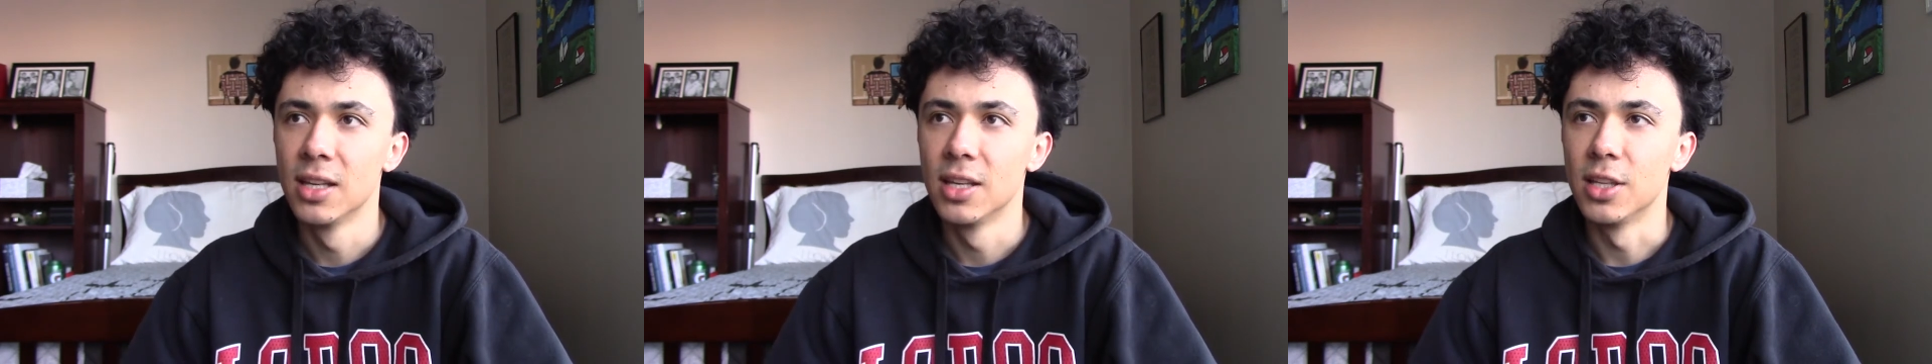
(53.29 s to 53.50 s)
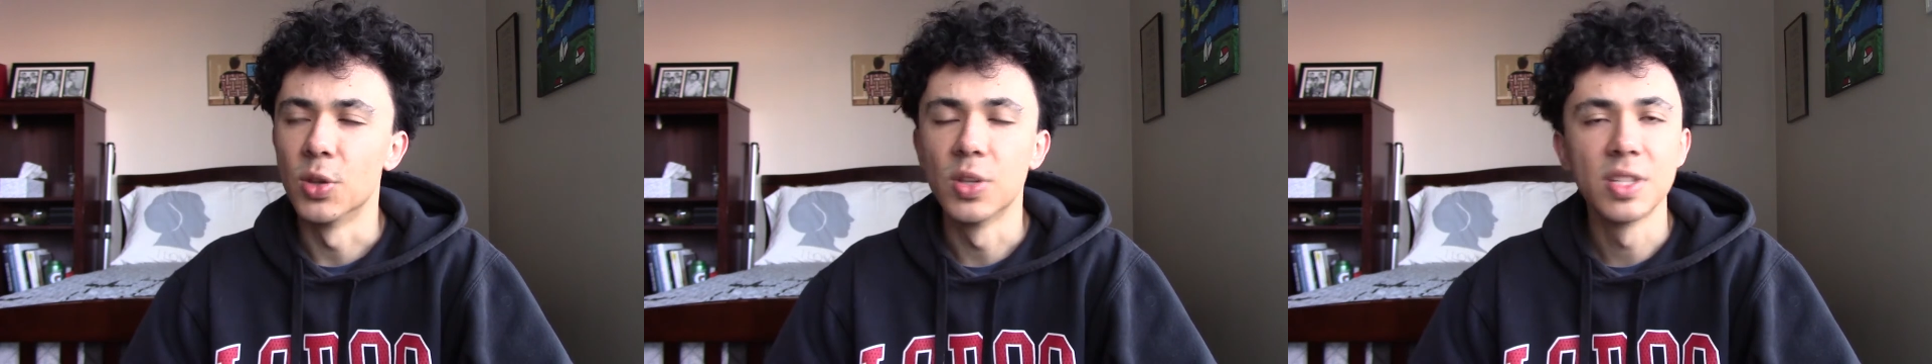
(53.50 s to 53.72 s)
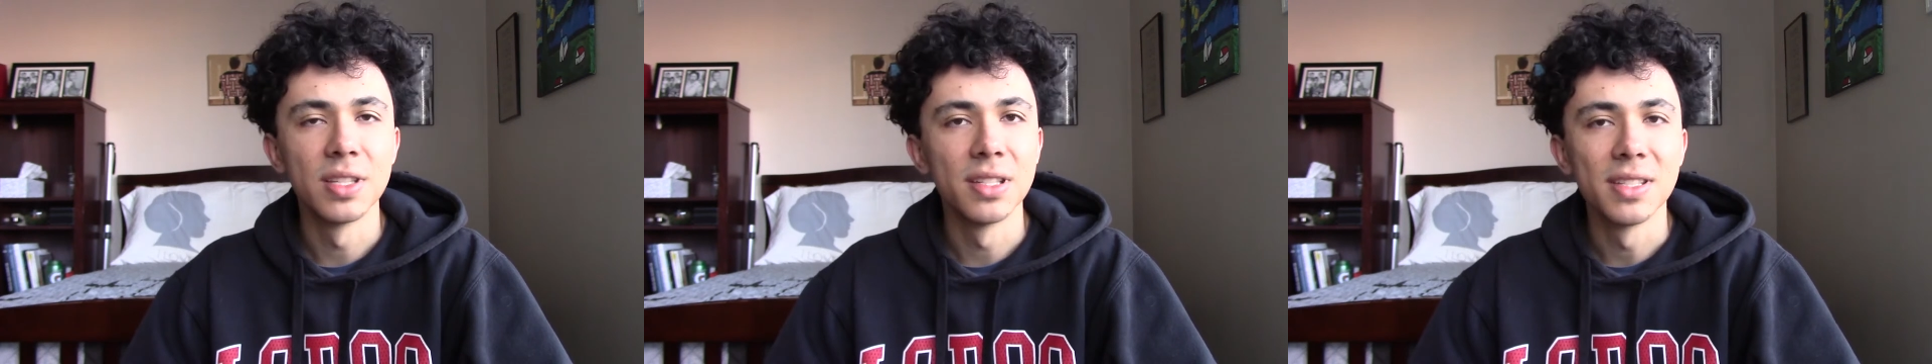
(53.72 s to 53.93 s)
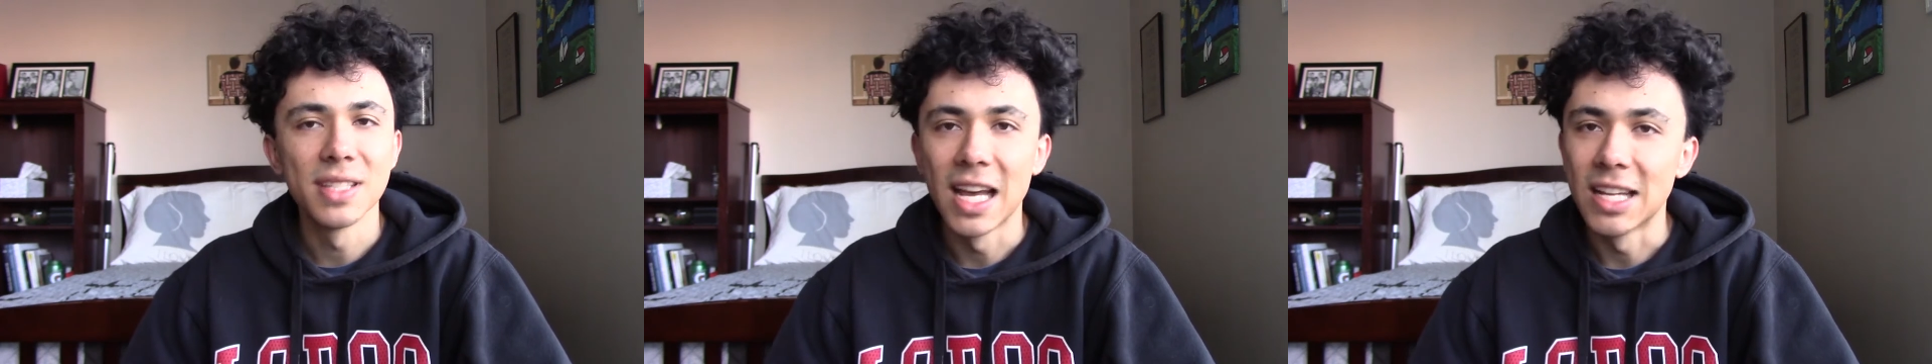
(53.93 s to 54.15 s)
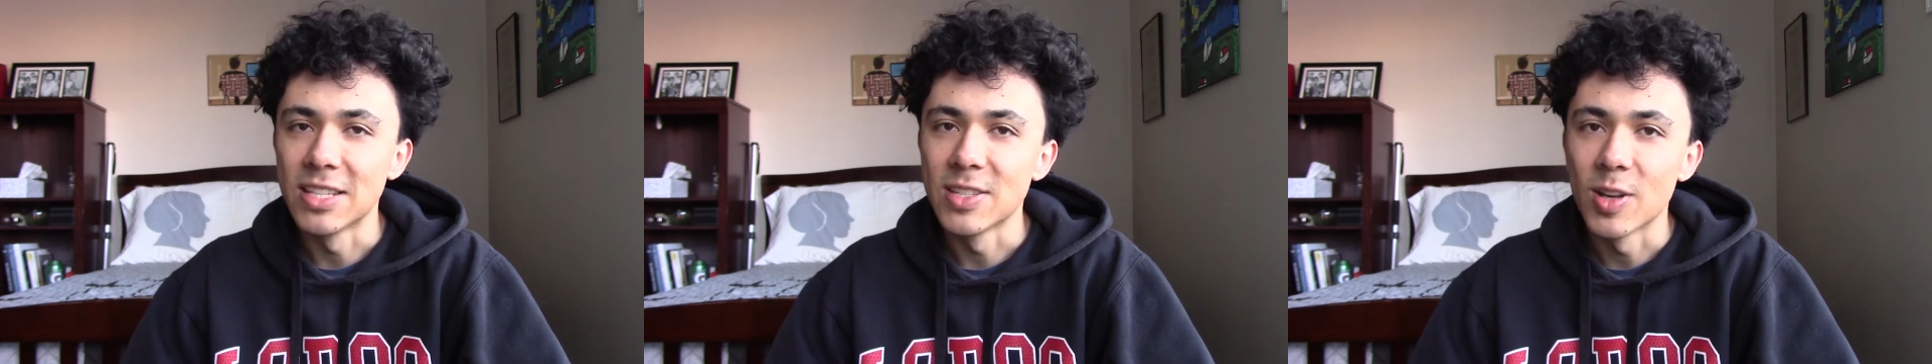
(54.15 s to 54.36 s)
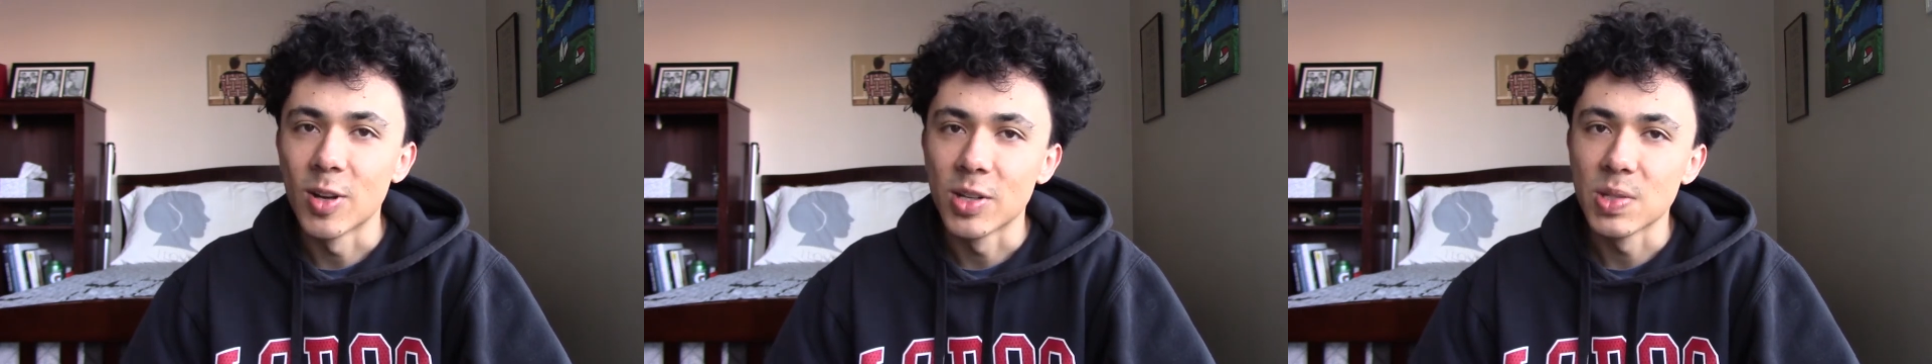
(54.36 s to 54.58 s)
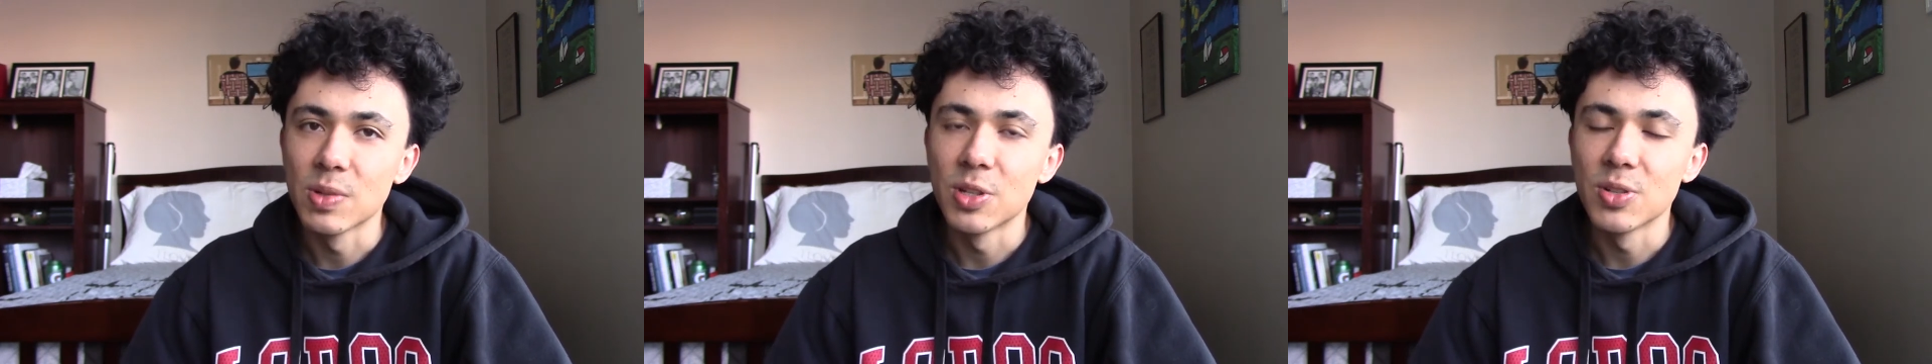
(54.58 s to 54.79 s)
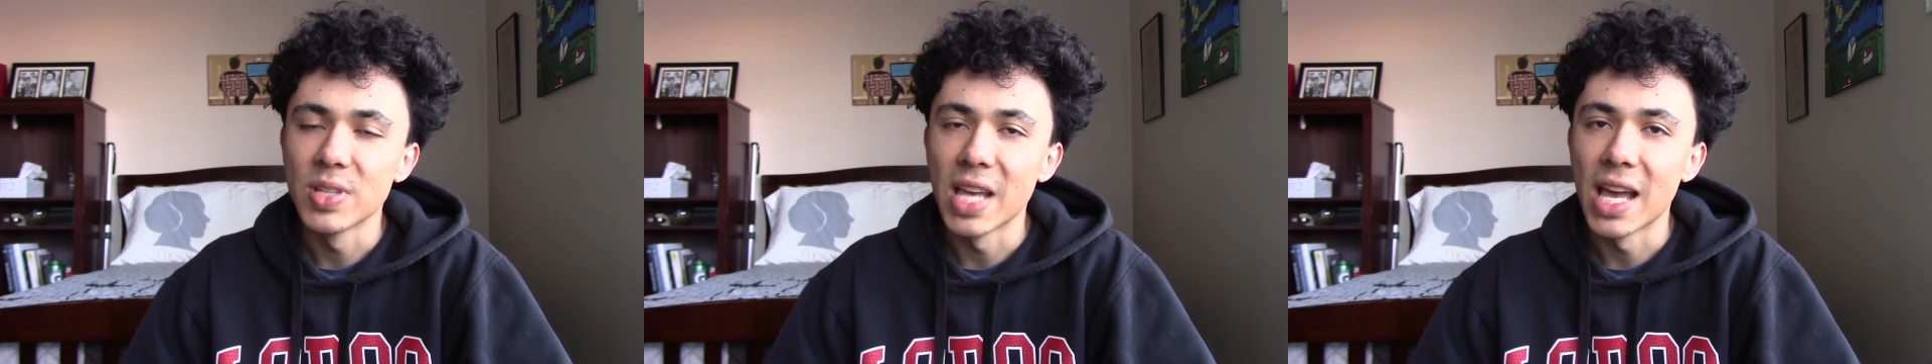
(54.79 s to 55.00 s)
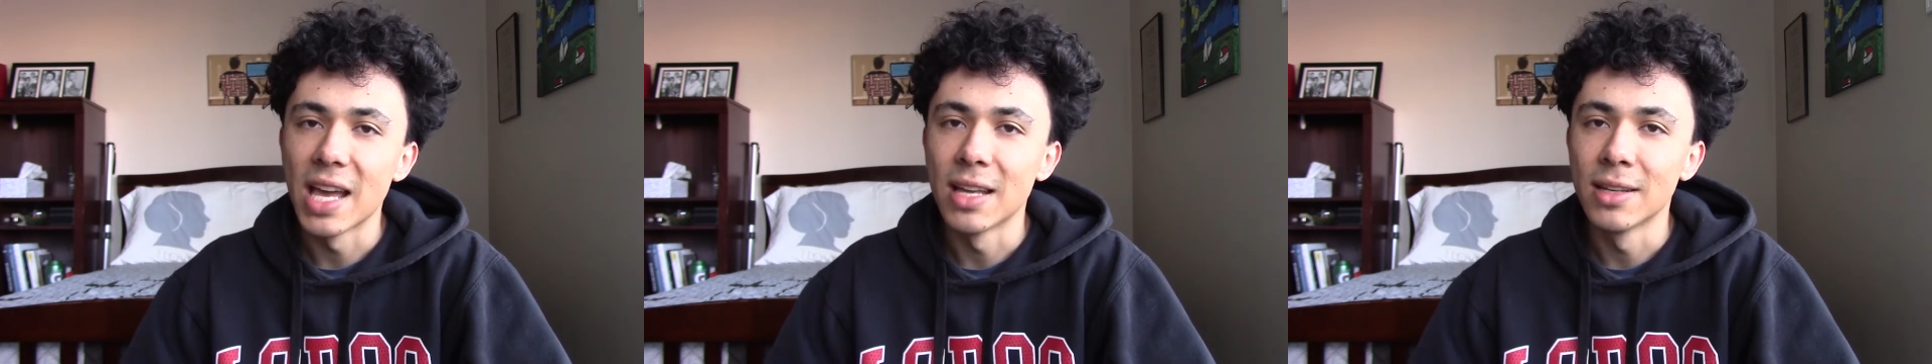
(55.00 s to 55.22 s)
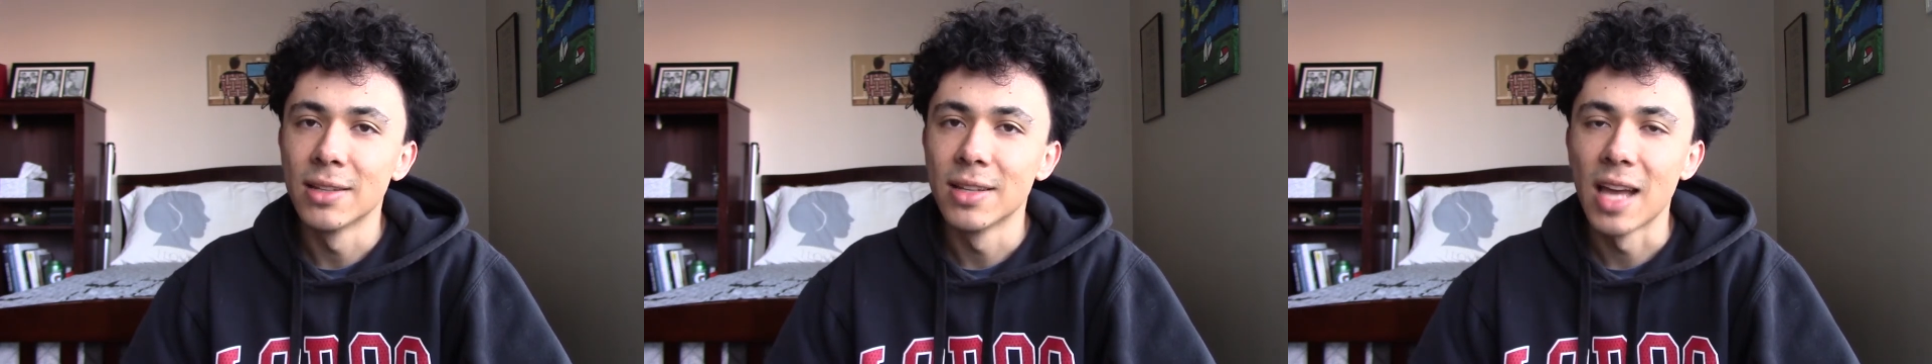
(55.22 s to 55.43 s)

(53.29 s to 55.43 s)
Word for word: You listen to sad songs when you're sad,